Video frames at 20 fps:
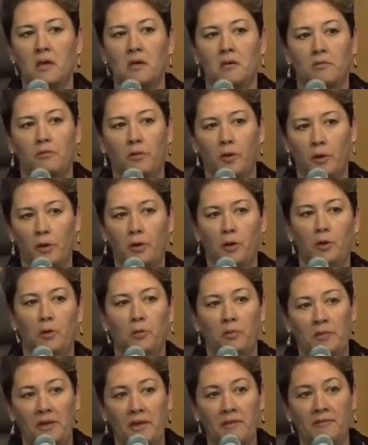for
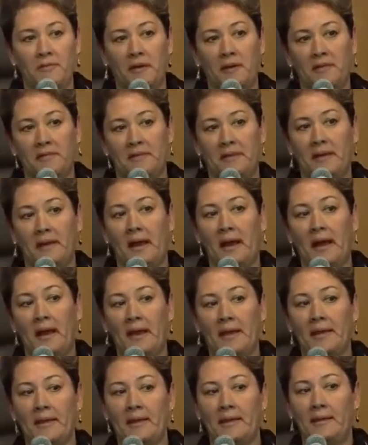whom they felt that I
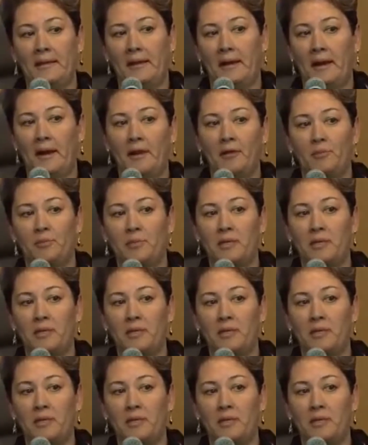cannot